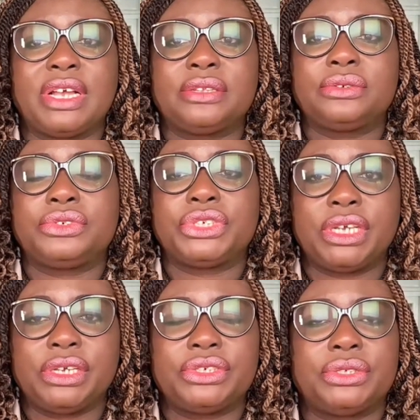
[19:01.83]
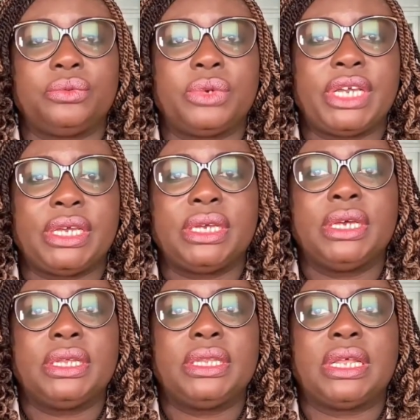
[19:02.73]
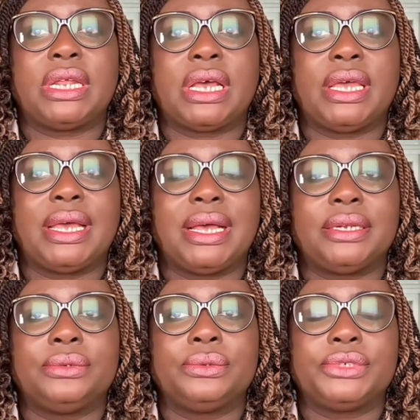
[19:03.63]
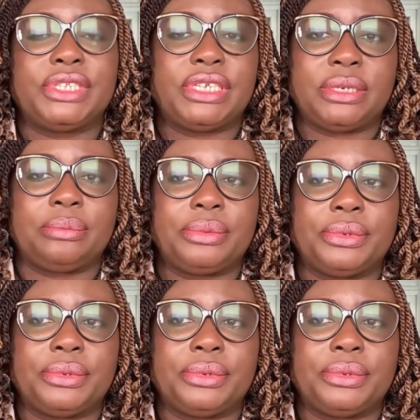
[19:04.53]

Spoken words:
had to change the way that I handle sleep.